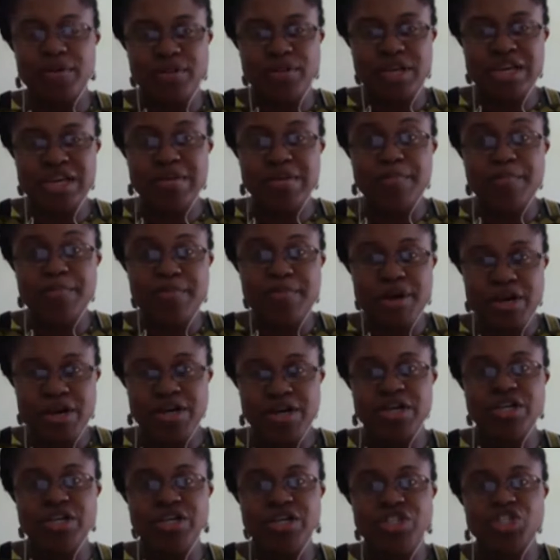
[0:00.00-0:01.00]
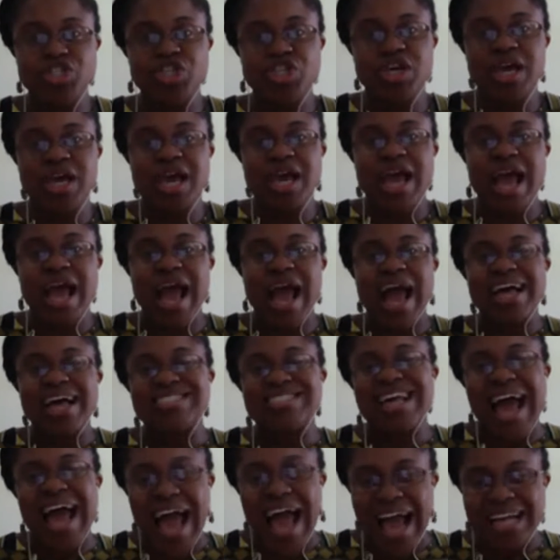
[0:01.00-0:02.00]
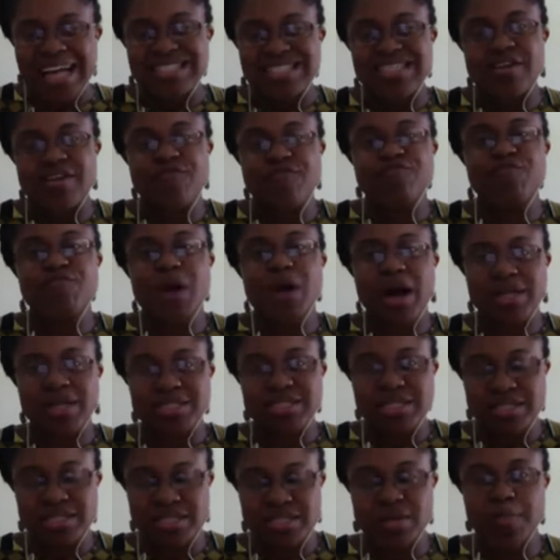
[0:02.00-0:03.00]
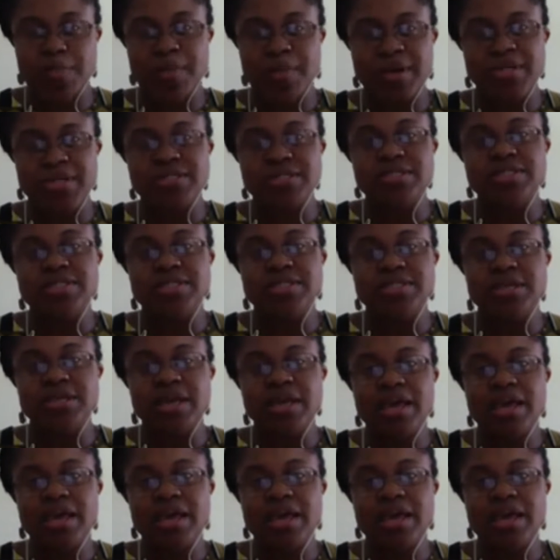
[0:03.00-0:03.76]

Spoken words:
emerge as active participants